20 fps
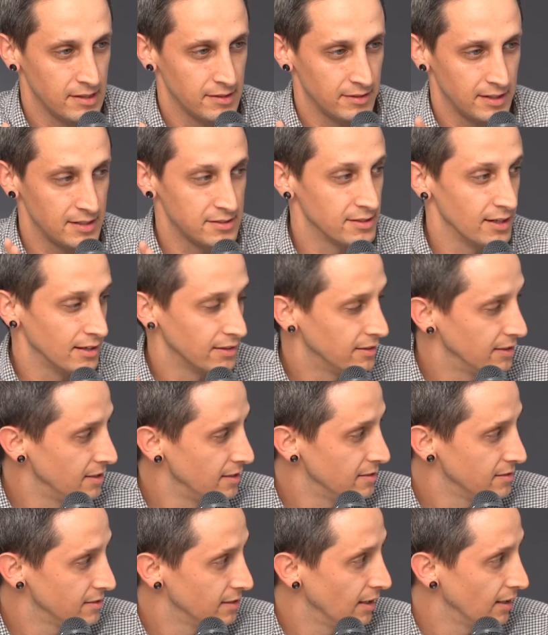things like
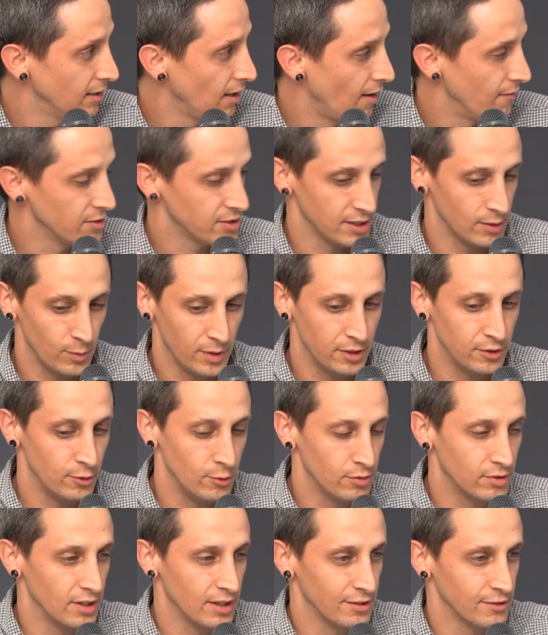these. Like obviously, we
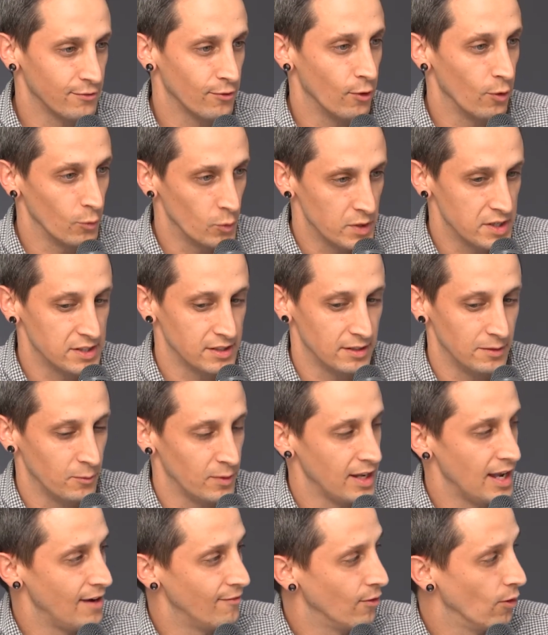do things for a reason, and
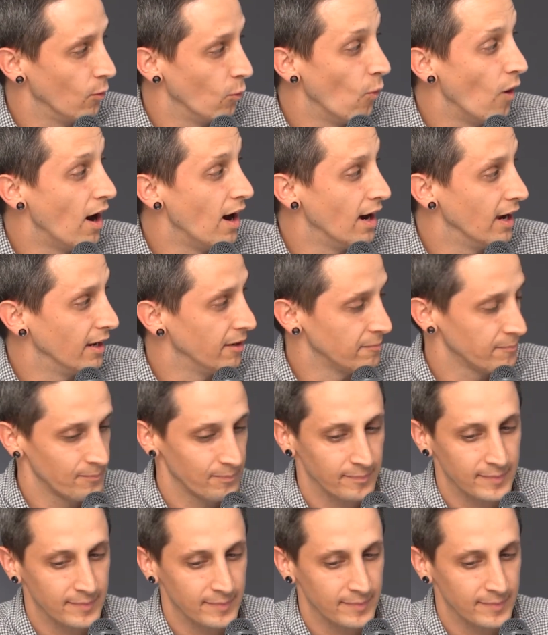we have our why.